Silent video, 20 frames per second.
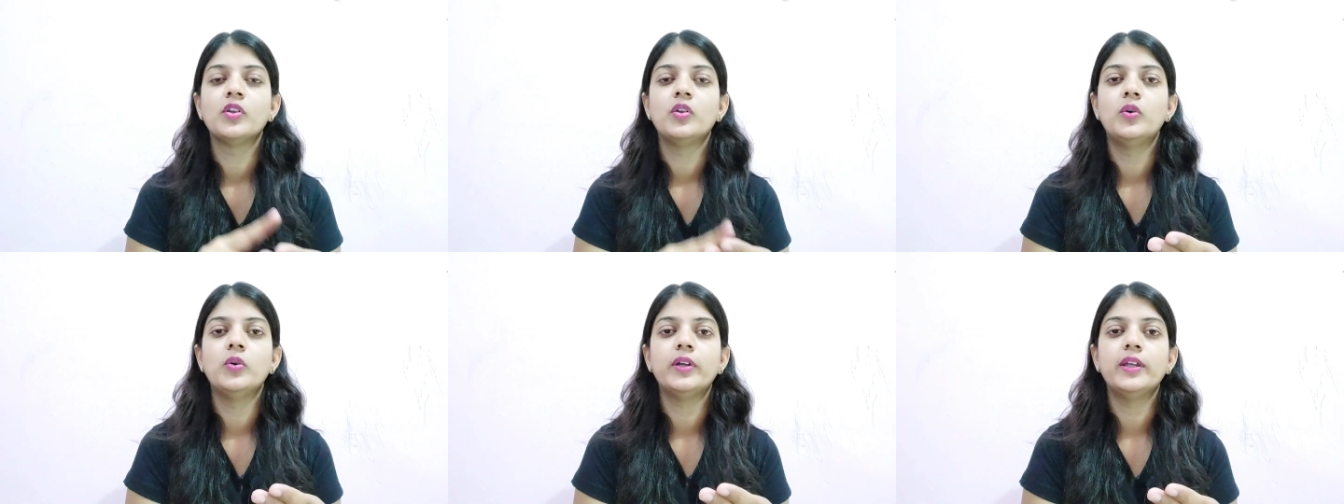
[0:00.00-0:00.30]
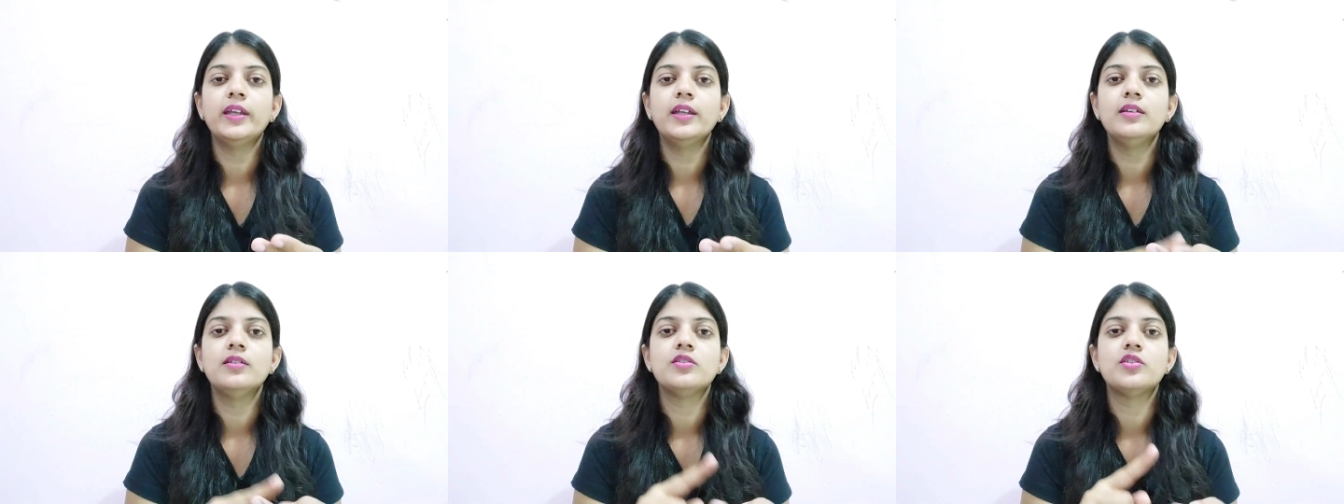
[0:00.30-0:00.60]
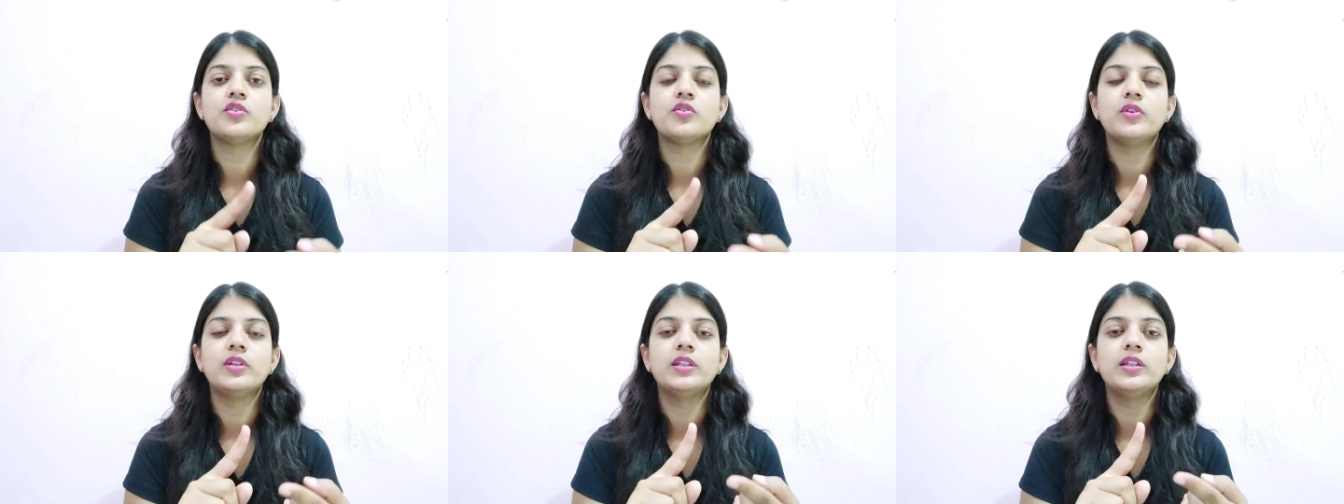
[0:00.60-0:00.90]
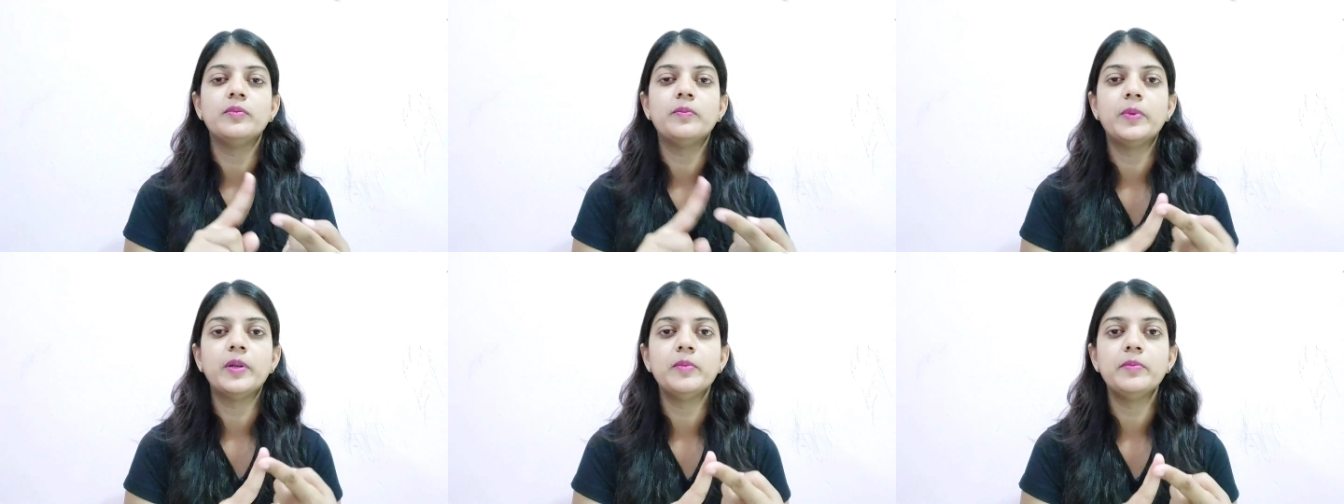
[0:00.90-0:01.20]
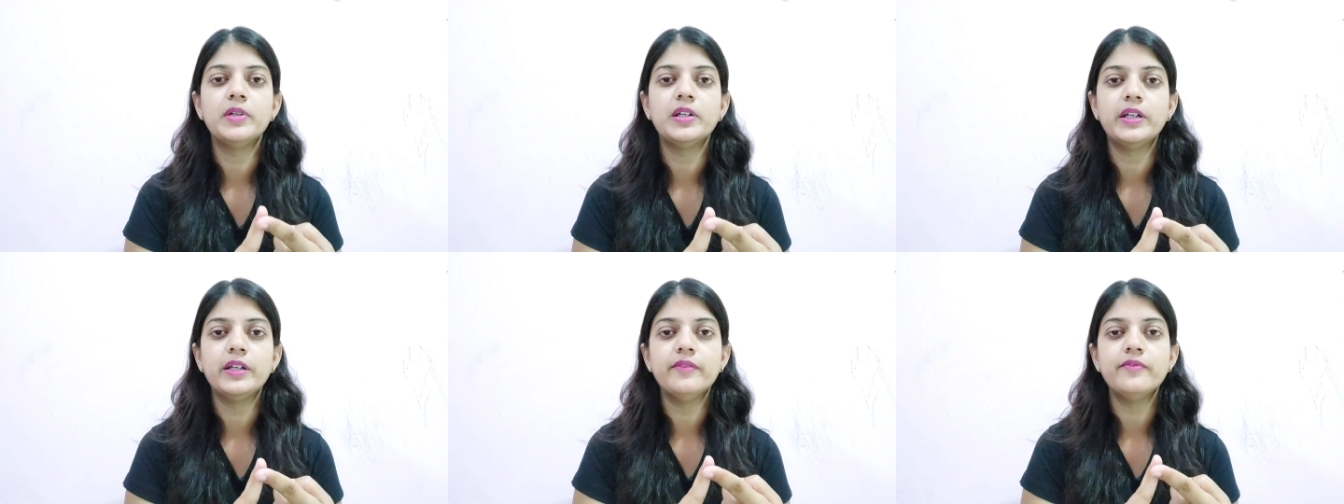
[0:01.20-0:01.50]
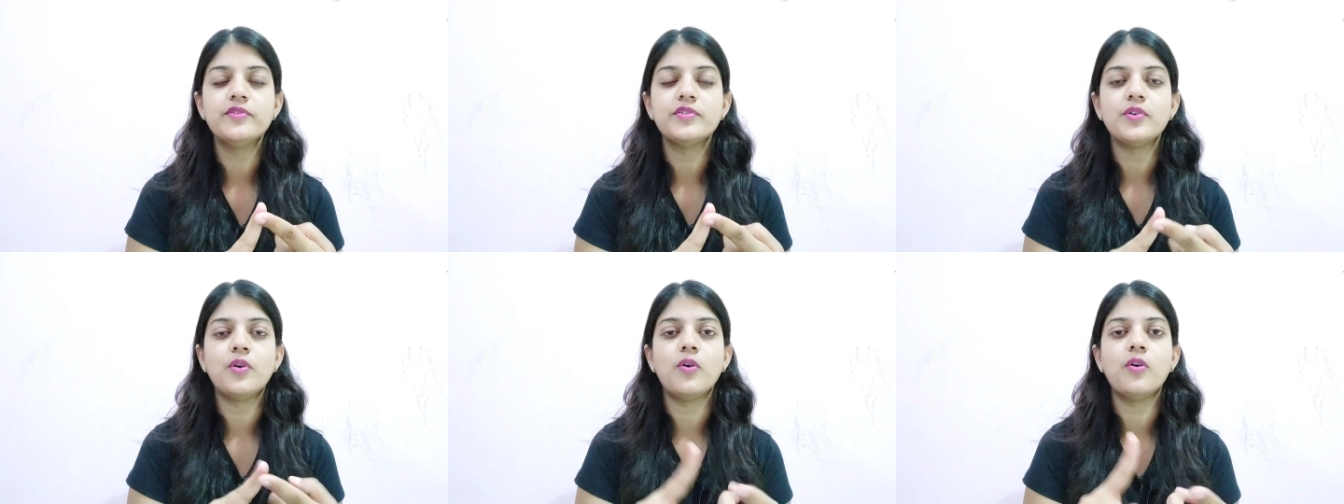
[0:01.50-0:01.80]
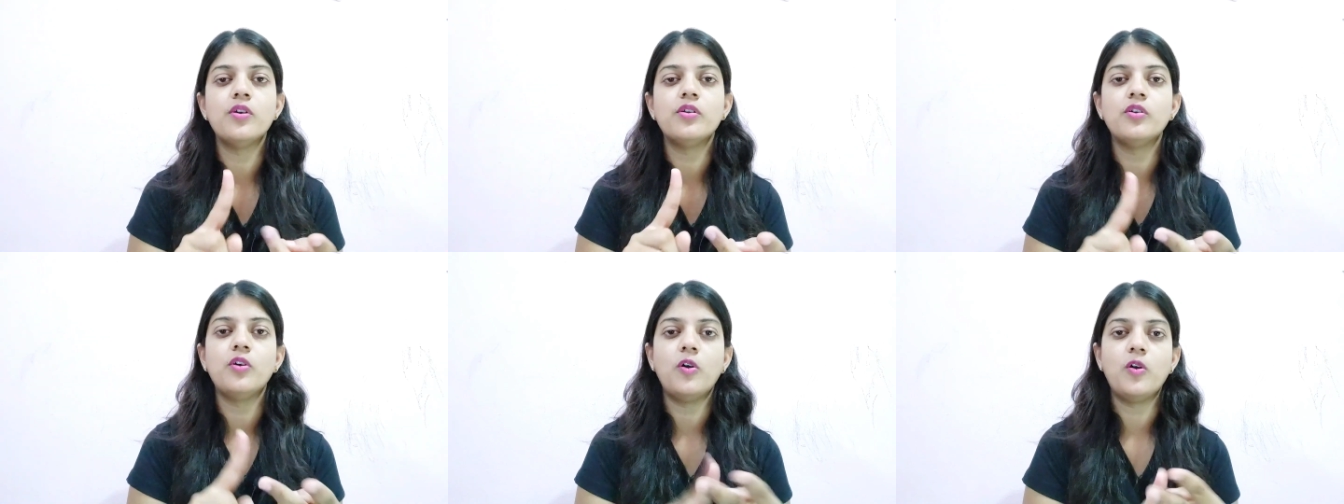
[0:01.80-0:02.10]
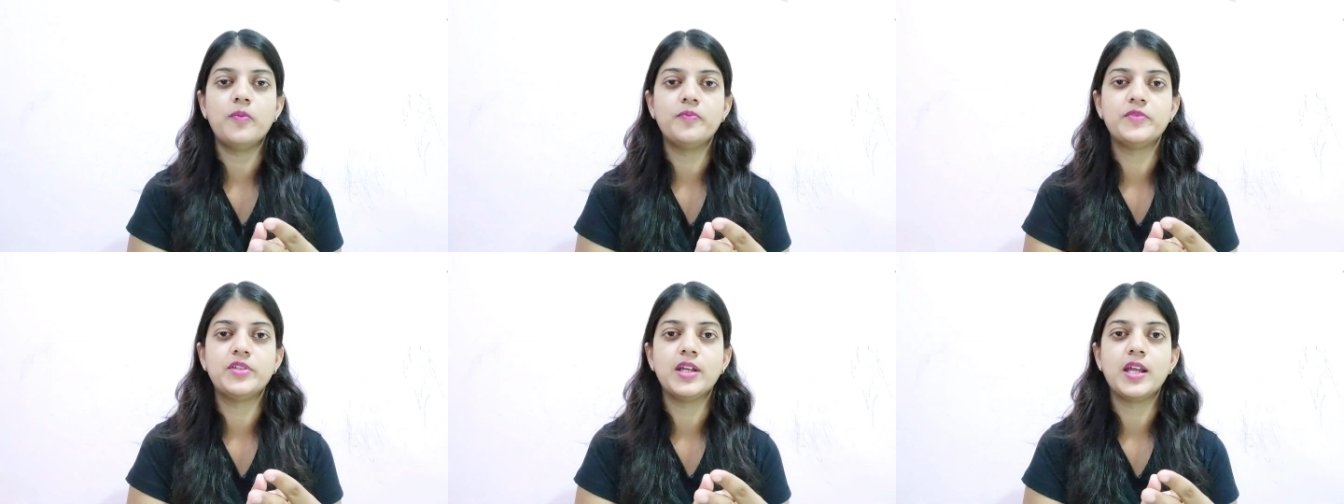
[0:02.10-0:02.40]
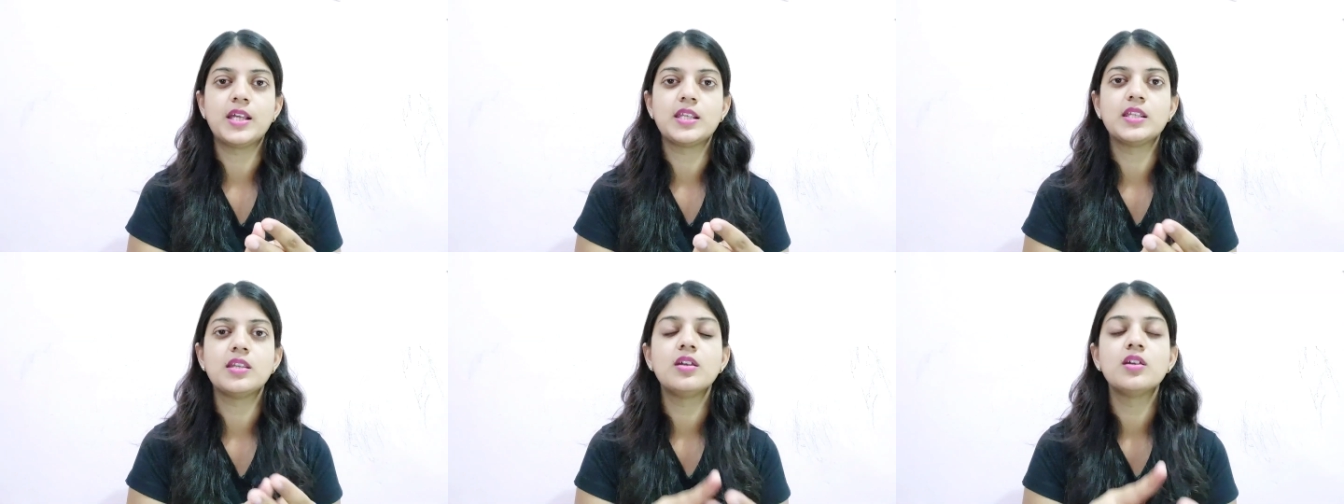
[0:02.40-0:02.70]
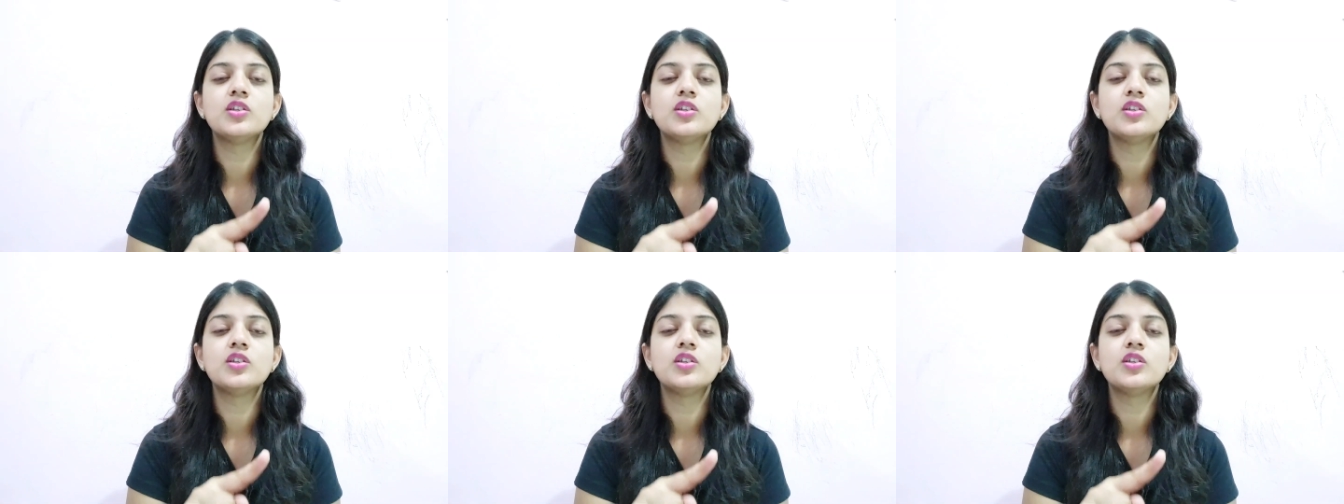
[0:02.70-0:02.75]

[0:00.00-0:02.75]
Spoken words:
Okay, so either primitives or objects.